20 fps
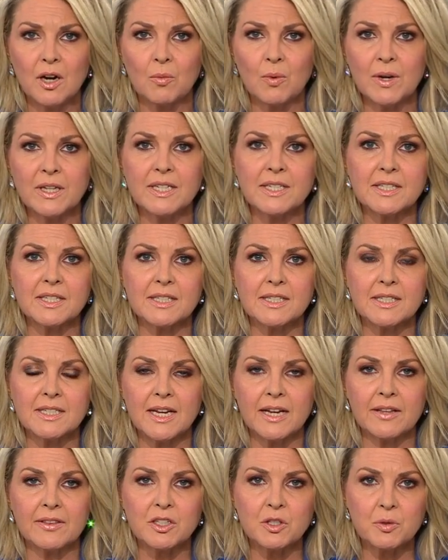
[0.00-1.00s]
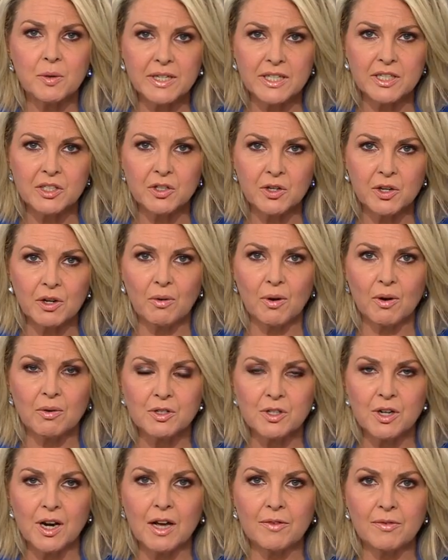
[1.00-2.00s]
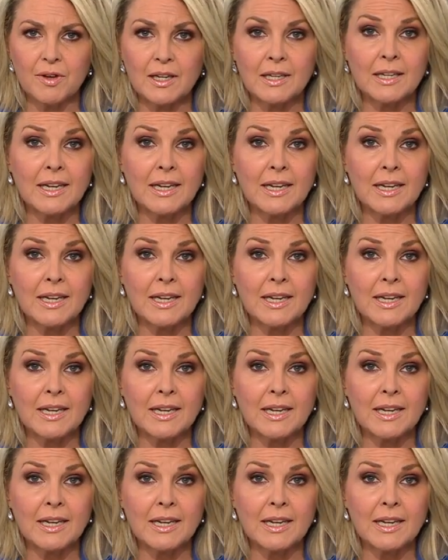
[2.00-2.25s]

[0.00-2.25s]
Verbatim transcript: Witnesses say the 22 year old driver